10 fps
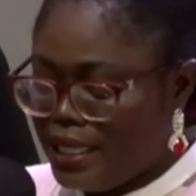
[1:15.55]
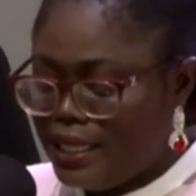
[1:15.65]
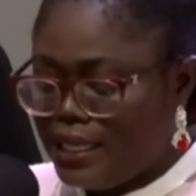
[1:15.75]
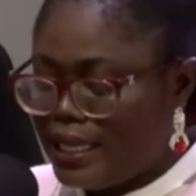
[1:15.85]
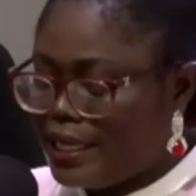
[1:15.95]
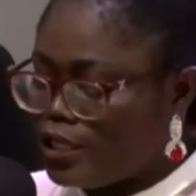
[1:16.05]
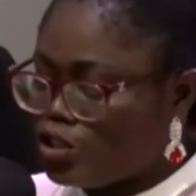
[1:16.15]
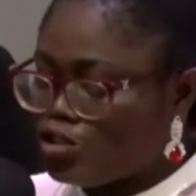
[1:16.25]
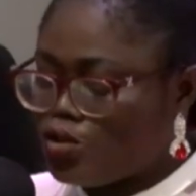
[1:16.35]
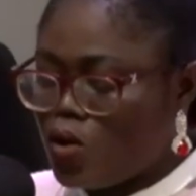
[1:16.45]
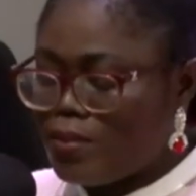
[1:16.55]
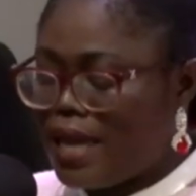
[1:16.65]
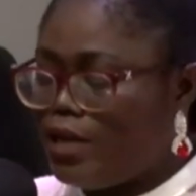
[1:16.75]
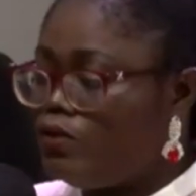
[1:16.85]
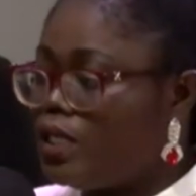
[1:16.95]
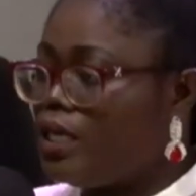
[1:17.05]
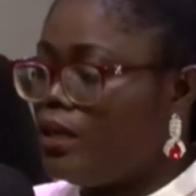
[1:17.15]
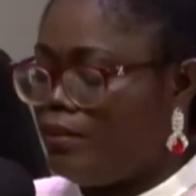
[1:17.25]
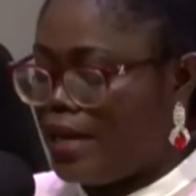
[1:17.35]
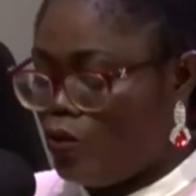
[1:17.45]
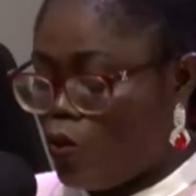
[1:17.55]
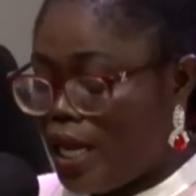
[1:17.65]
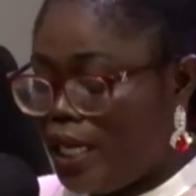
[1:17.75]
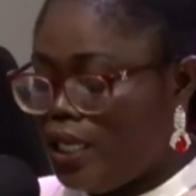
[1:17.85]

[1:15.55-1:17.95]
like a strong man overcome by wine,